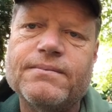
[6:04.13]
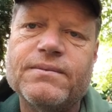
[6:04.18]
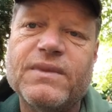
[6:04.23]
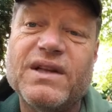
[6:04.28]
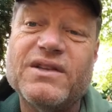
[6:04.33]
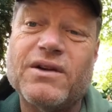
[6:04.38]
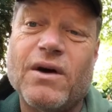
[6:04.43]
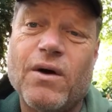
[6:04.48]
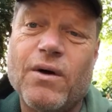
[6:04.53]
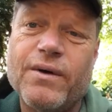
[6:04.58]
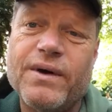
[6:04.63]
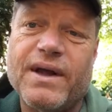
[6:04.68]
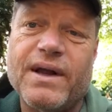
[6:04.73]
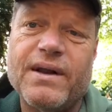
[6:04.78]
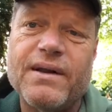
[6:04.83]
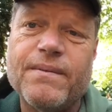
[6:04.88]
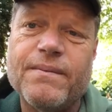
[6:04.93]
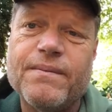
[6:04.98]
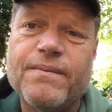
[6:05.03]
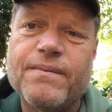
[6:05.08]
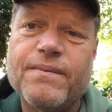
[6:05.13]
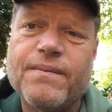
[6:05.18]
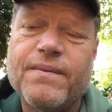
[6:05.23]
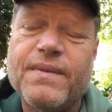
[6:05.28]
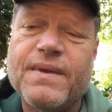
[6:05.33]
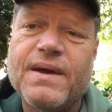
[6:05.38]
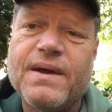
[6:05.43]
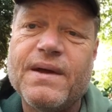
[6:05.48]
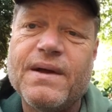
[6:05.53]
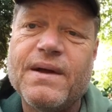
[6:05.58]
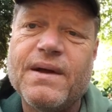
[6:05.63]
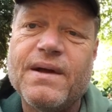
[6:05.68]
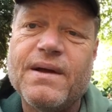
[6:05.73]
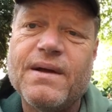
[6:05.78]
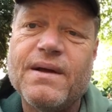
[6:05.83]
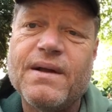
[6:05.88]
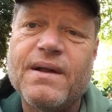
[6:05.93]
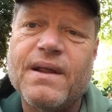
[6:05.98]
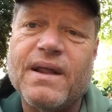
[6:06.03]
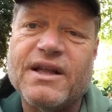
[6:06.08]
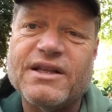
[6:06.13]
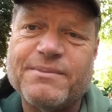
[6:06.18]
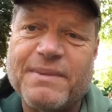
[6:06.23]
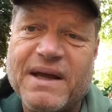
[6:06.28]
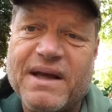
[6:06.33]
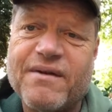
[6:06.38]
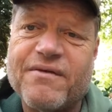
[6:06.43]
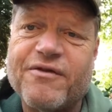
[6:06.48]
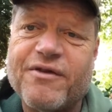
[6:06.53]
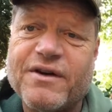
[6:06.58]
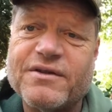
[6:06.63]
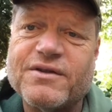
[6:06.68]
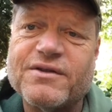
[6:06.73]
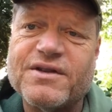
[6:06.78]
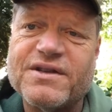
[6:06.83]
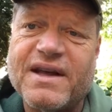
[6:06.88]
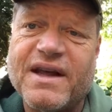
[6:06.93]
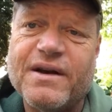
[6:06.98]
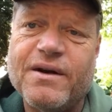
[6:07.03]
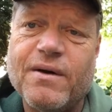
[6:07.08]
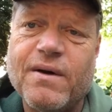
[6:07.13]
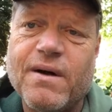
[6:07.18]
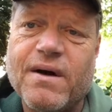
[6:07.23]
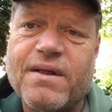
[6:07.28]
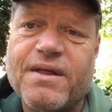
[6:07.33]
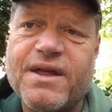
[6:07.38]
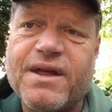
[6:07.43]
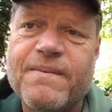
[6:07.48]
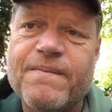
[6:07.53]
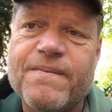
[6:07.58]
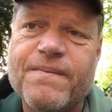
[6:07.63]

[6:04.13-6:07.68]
Let's own it. Let's make it Fresno State North.